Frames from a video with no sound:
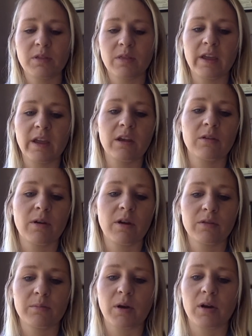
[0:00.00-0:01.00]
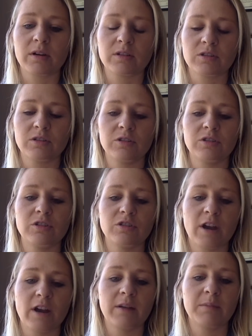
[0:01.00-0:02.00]
thinking around the box just to
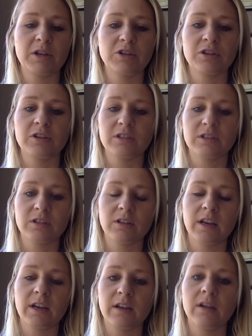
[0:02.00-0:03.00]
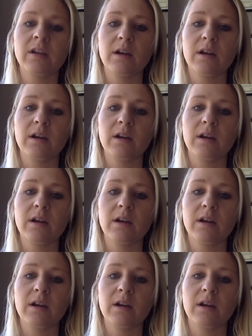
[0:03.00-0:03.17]
try to make sure you're still getting